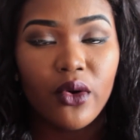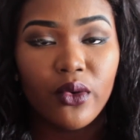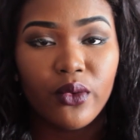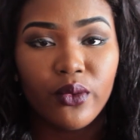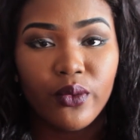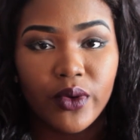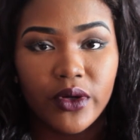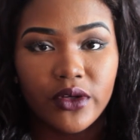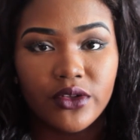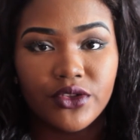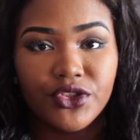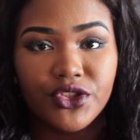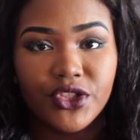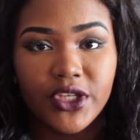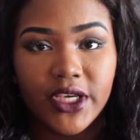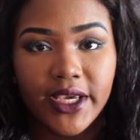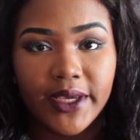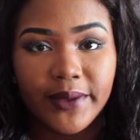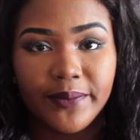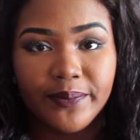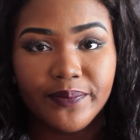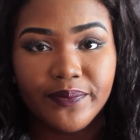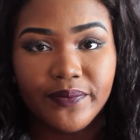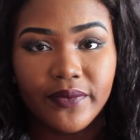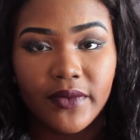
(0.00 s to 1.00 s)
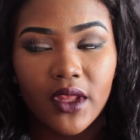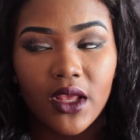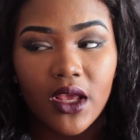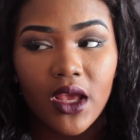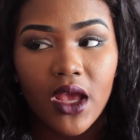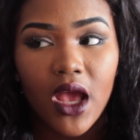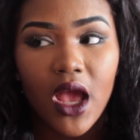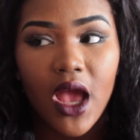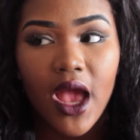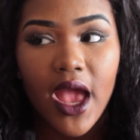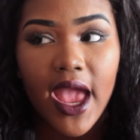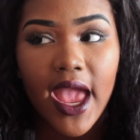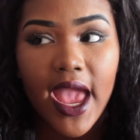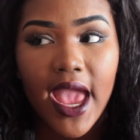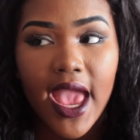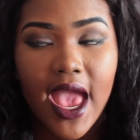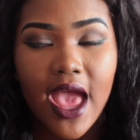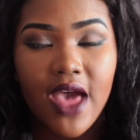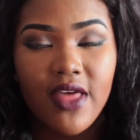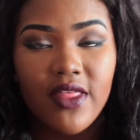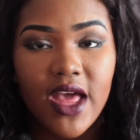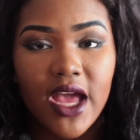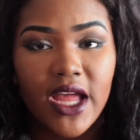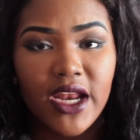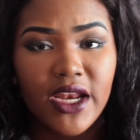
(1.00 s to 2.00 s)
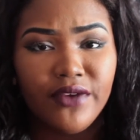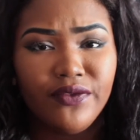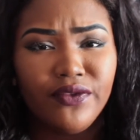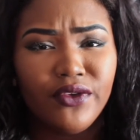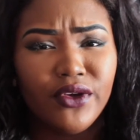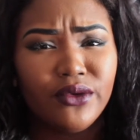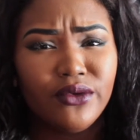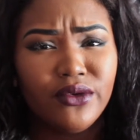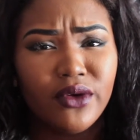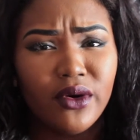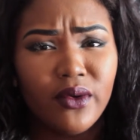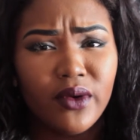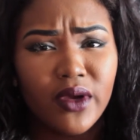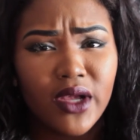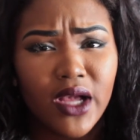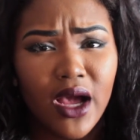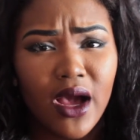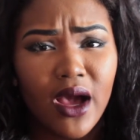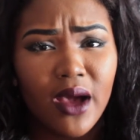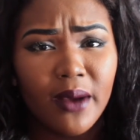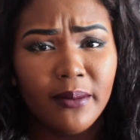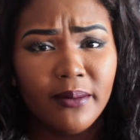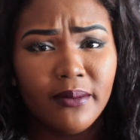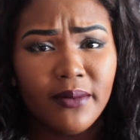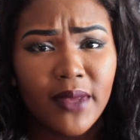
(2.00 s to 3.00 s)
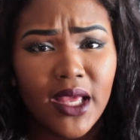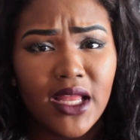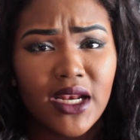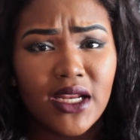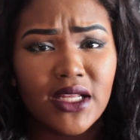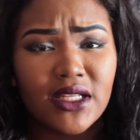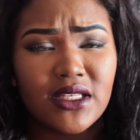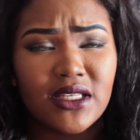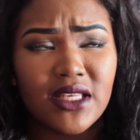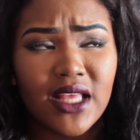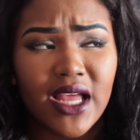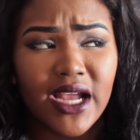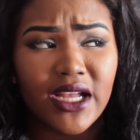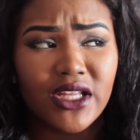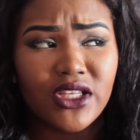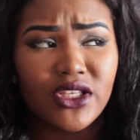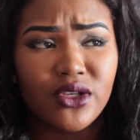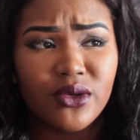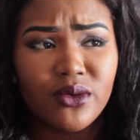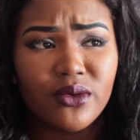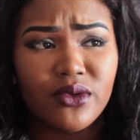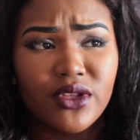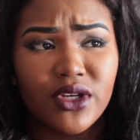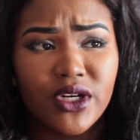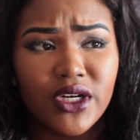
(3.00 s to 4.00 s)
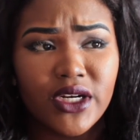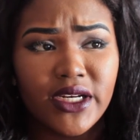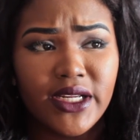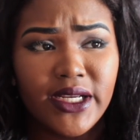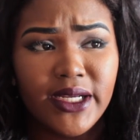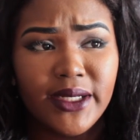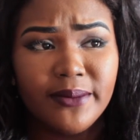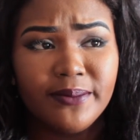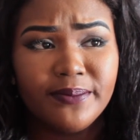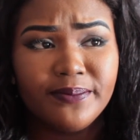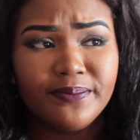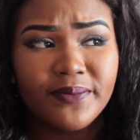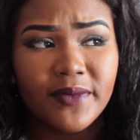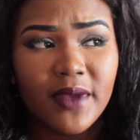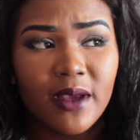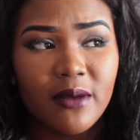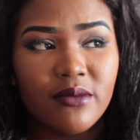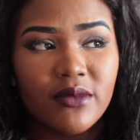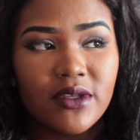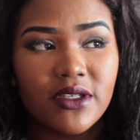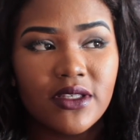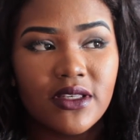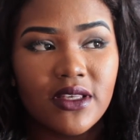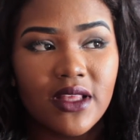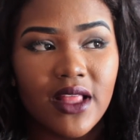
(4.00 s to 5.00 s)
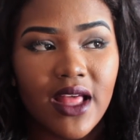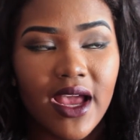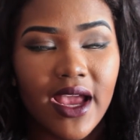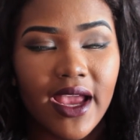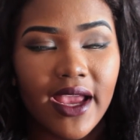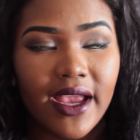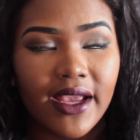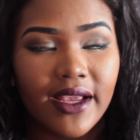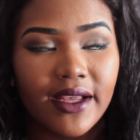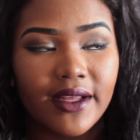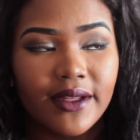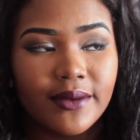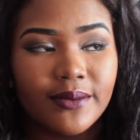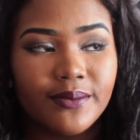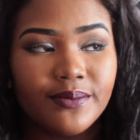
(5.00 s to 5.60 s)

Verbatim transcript: Real shit. And then if you don't come and it's like two thirty, I'm just like,